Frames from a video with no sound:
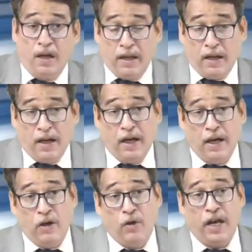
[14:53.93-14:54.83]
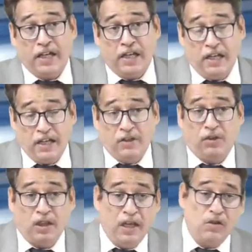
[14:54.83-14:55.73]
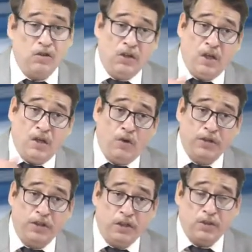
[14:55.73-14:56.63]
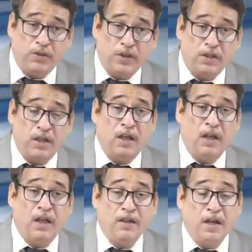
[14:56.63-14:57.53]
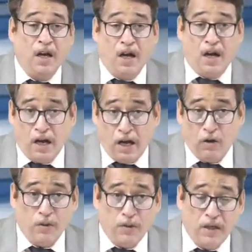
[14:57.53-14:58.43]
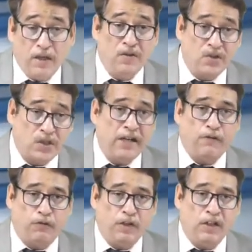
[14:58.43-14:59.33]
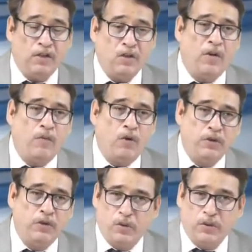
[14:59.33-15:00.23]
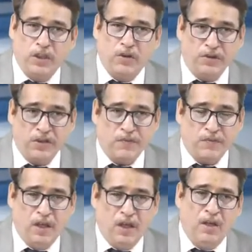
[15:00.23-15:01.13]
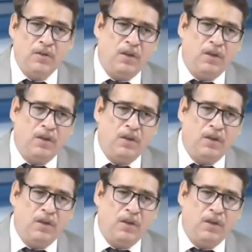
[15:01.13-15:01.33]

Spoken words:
how at length actually you have gone into it and how insightfully you have gone through the concepts. So